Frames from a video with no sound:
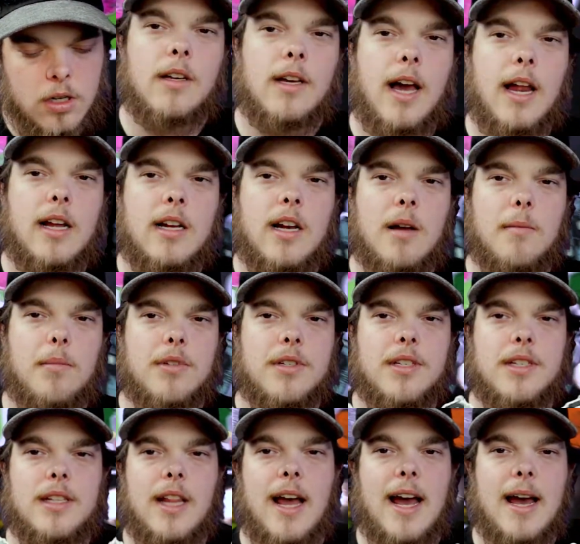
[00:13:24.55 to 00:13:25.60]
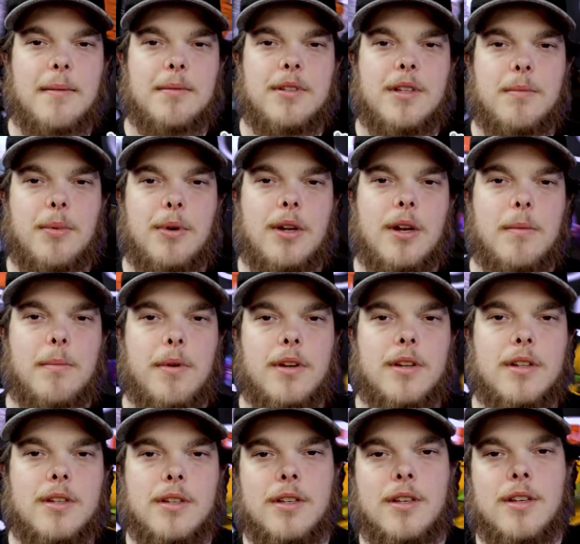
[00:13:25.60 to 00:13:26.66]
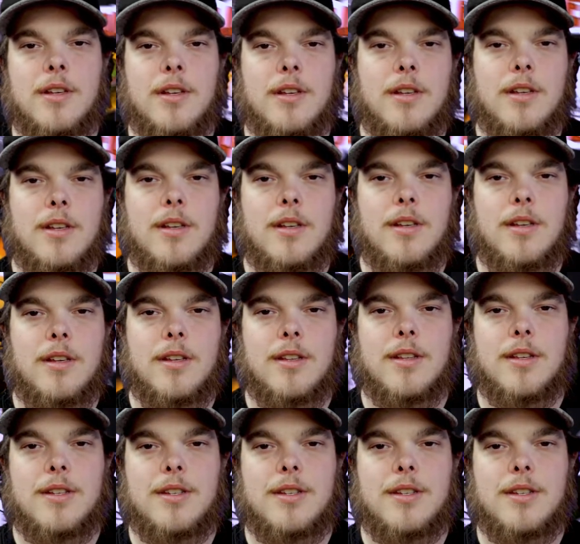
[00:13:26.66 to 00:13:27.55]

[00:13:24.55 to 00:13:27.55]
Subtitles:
Got a couple slaps to put up on the